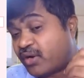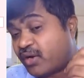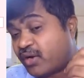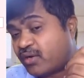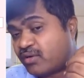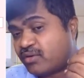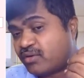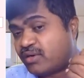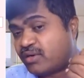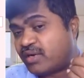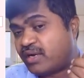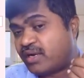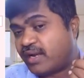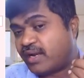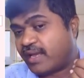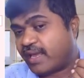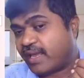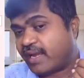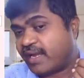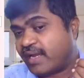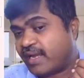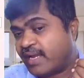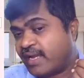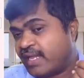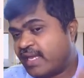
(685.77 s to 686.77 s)
If you try
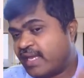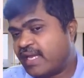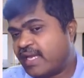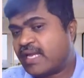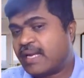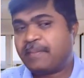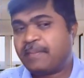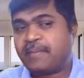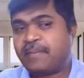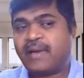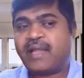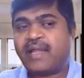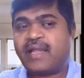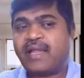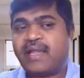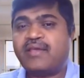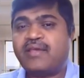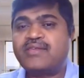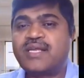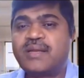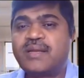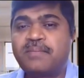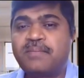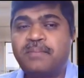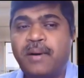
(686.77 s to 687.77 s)
to
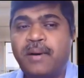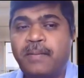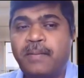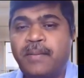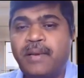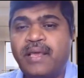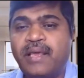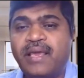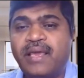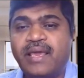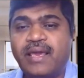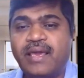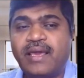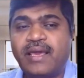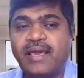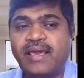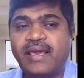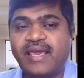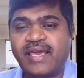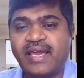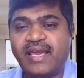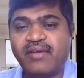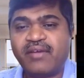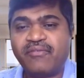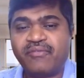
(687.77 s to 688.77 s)
decrypt it using
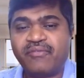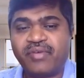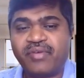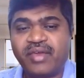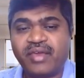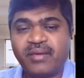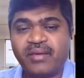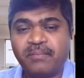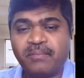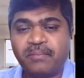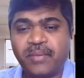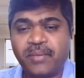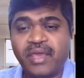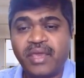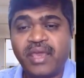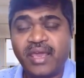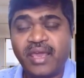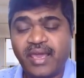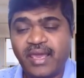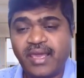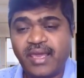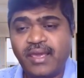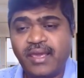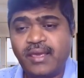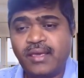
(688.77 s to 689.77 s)
public key of
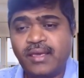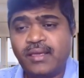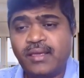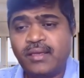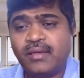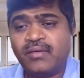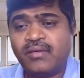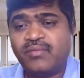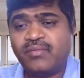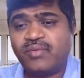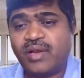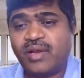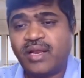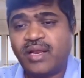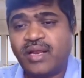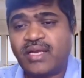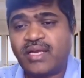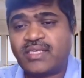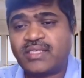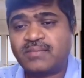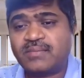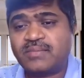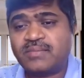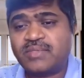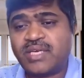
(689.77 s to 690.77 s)
A,
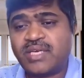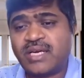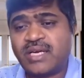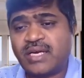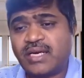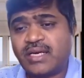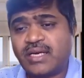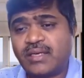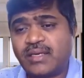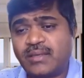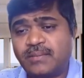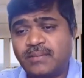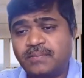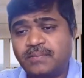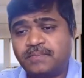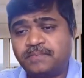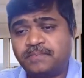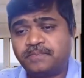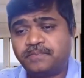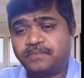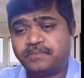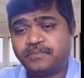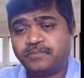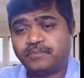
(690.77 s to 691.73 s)
we'll get some junk.